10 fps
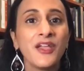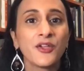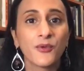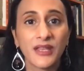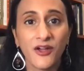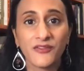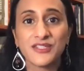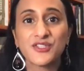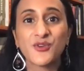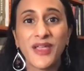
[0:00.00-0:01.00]
created all
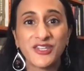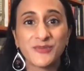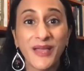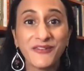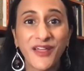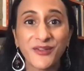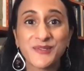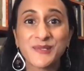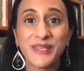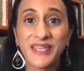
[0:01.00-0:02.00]
these strange
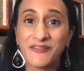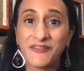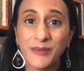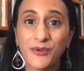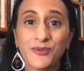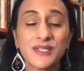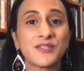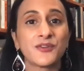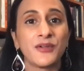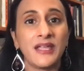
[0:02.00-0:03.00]
bedfellows. Speaking of people who
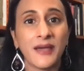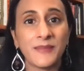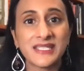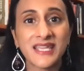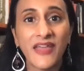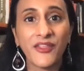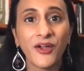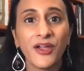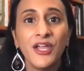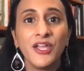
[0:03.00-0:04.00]
disagree coming
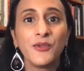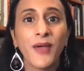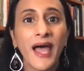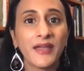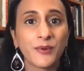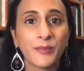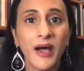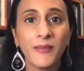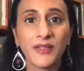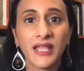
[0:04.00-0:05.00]
together, you had
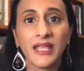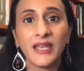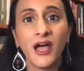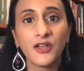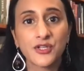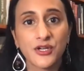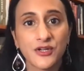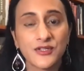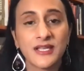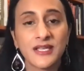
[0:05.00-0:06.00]
Republican
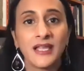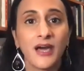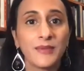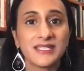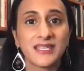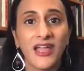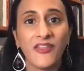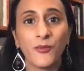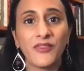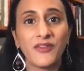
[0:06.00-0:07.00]
hunters coming
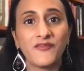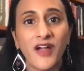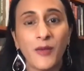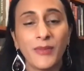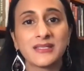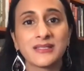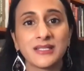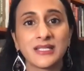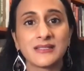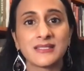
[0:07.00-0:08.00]
together with
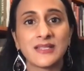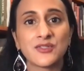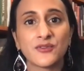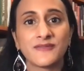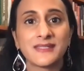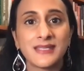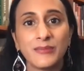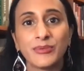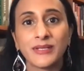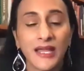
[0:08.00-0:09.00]
environmentalists and sort of city
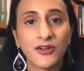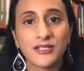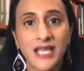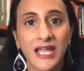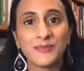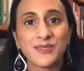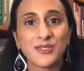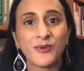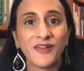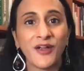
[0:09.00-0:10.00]
planner types who
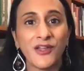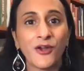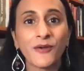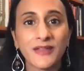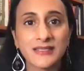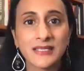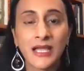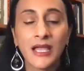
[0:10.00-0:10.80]
were very nervous